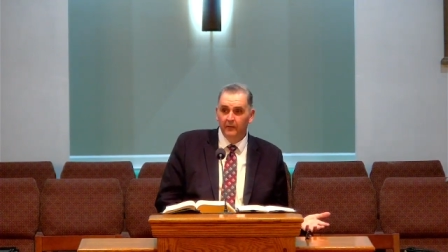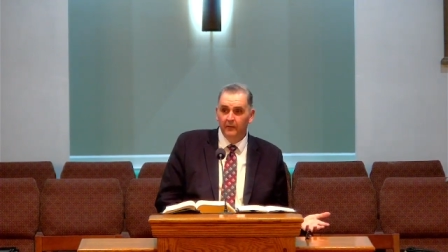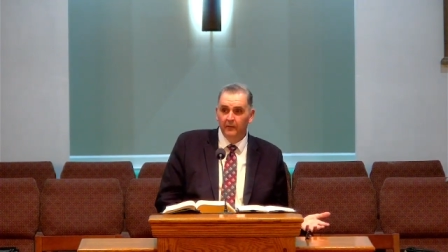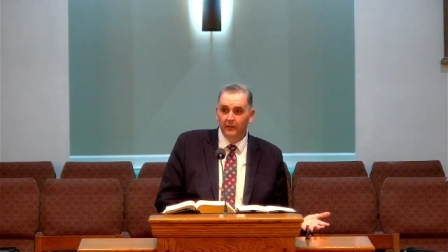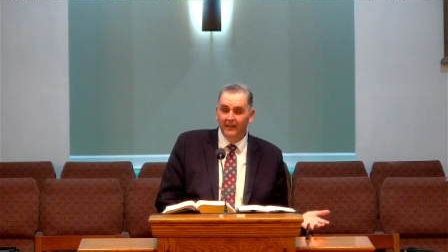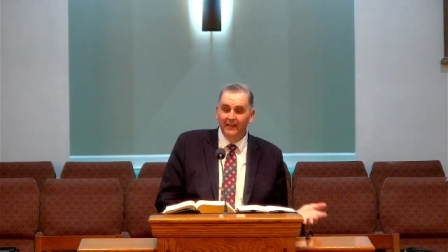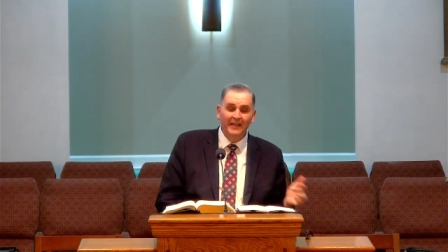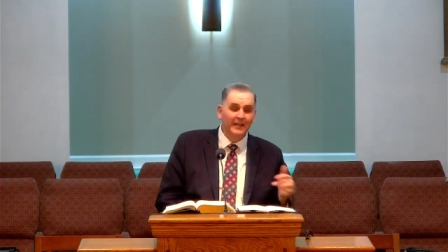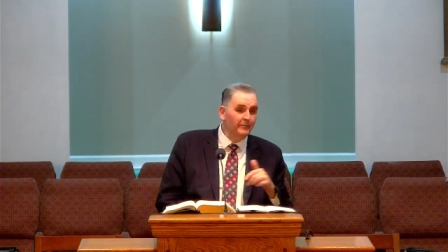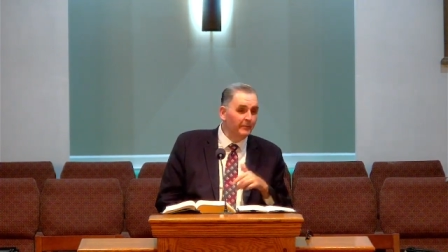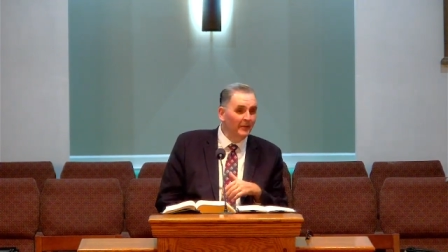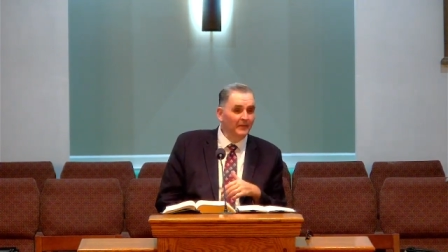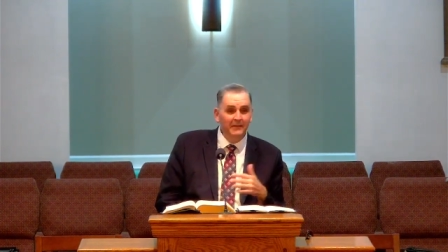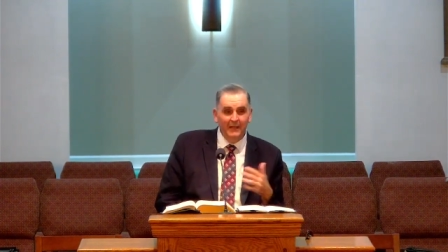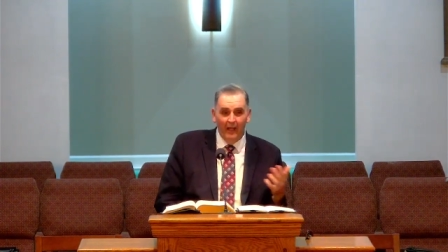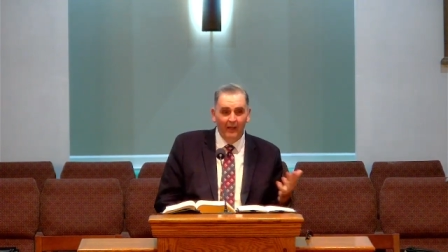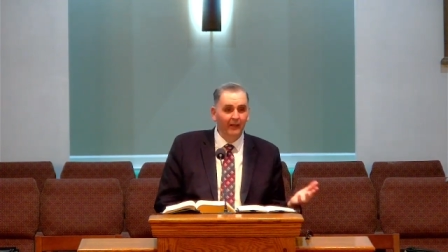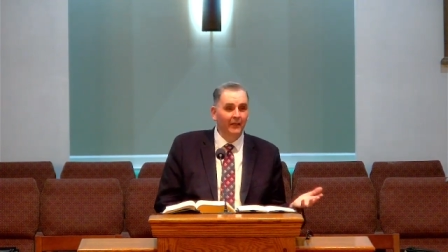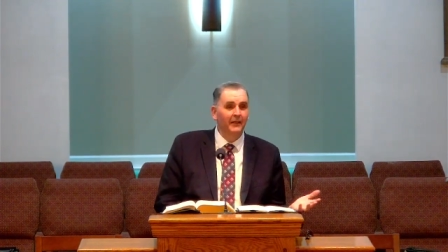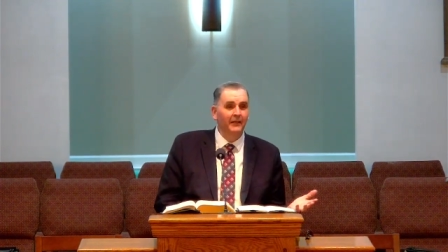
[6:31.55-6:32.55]
And he'd been
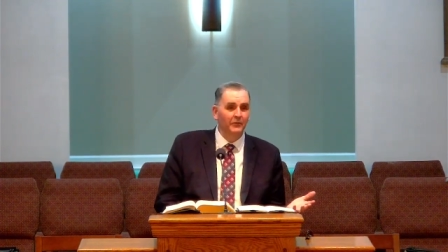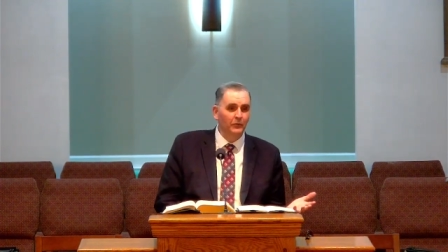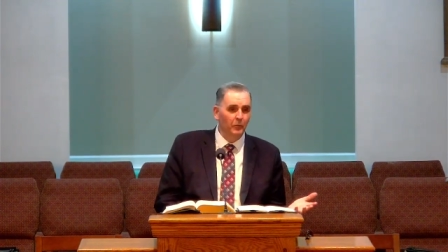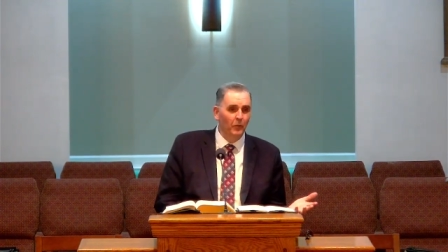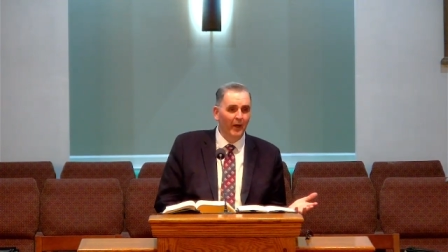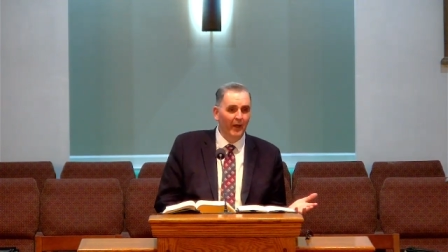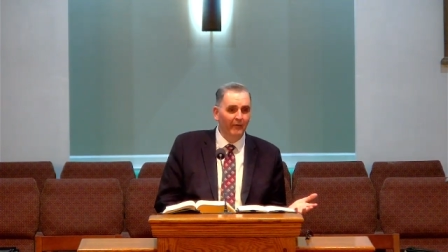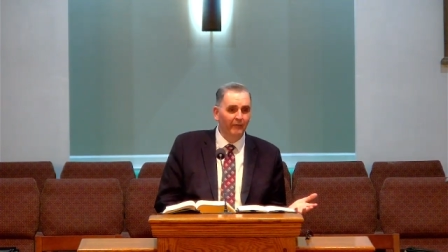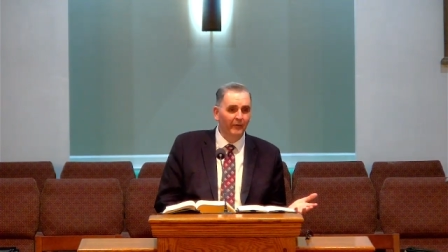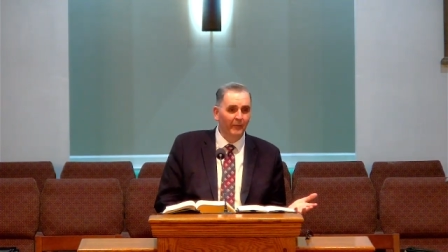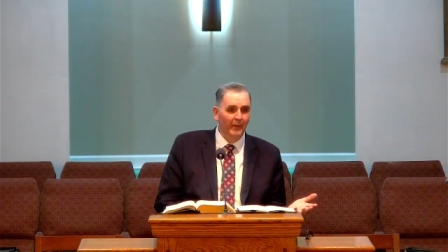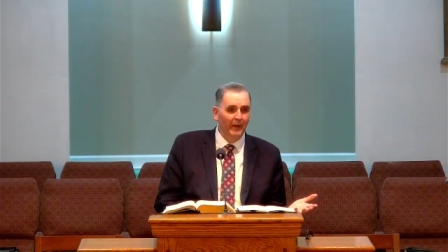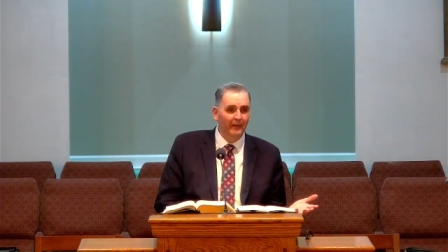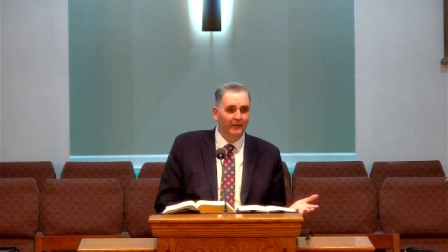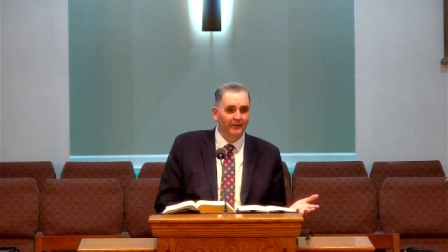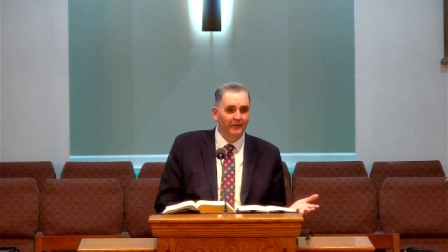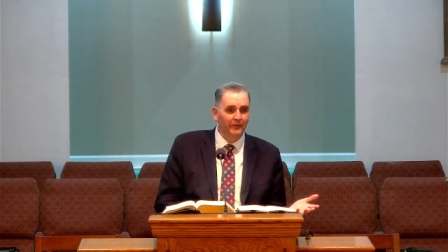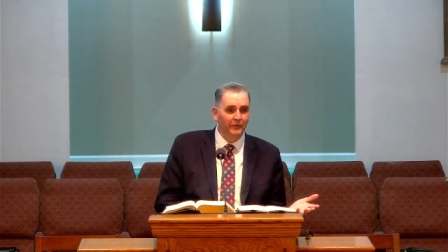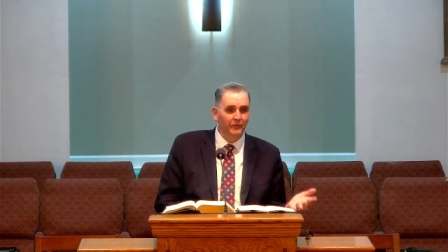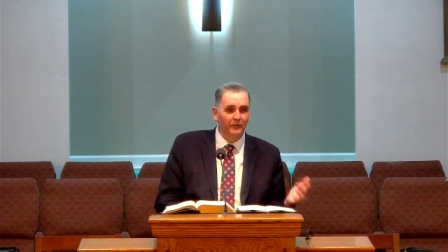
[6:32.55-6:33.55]
telling his wife about
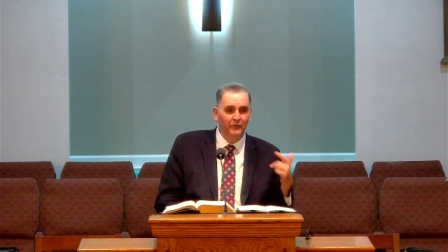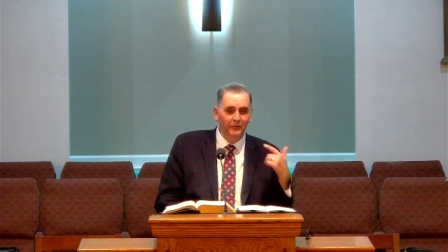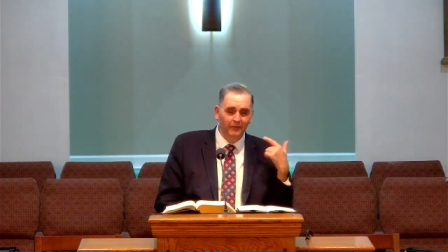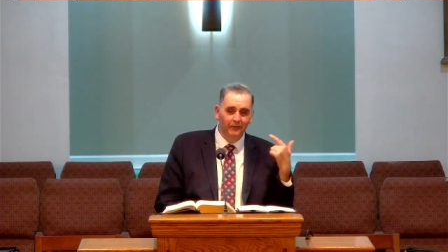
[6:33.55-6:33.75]
this